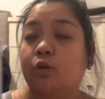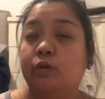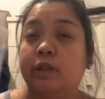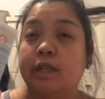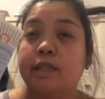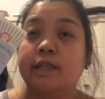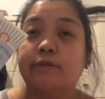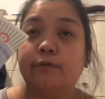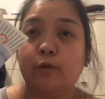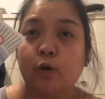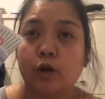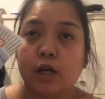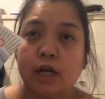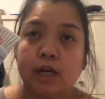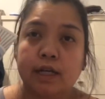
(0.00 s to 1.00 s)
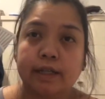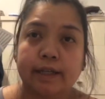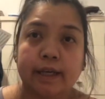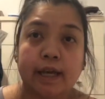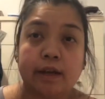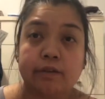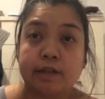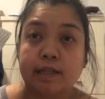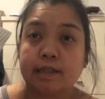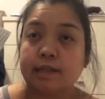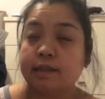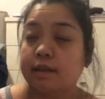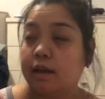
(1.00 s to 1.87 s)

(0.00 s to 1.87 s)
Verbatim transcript: only sephora carries